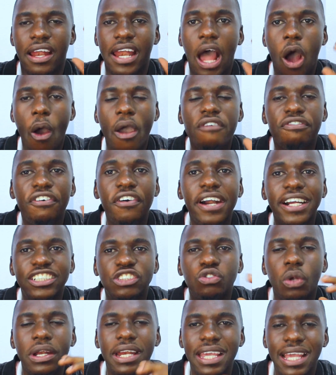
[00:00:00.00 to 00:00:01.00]
Now, a
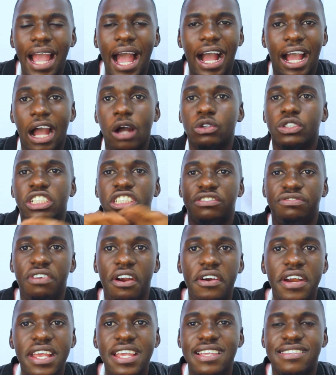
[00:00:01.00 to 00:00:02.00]
forex trading account is
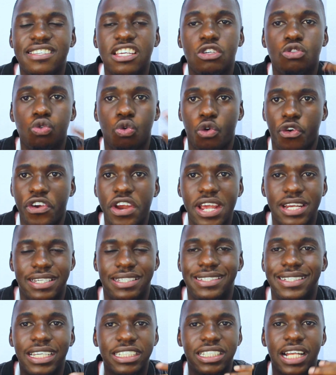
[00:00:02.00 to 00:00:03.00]
very easy to
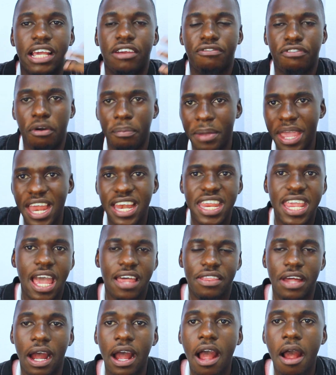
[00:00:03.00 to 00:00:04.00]
create, just like from any
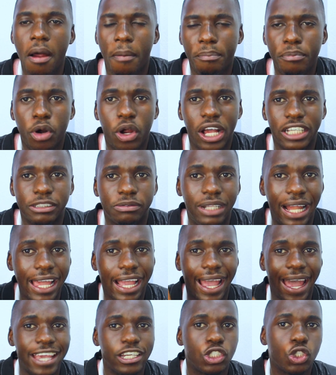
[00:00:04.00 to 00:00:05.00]
other brokers.
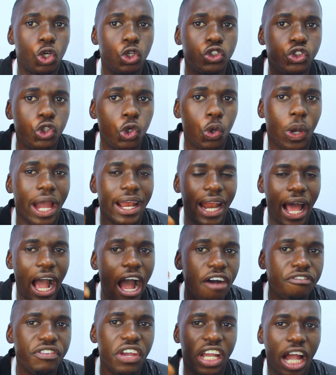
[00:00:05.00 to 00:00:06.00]
Like I told you, you can
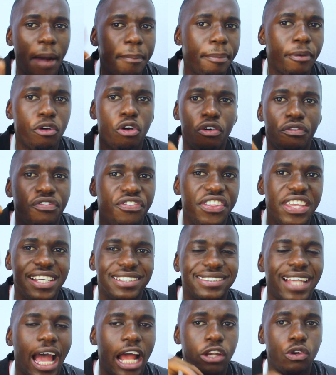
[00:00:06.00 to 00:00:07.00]
have a couple of
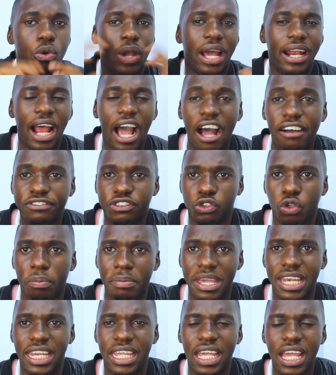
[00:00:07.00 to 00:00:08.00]
these and you can have so
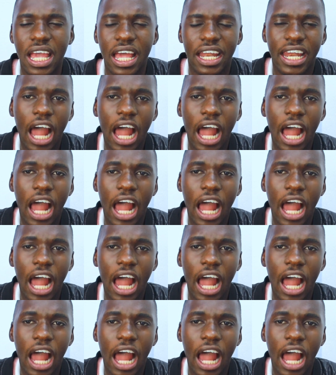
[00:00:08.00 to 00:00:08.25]
many.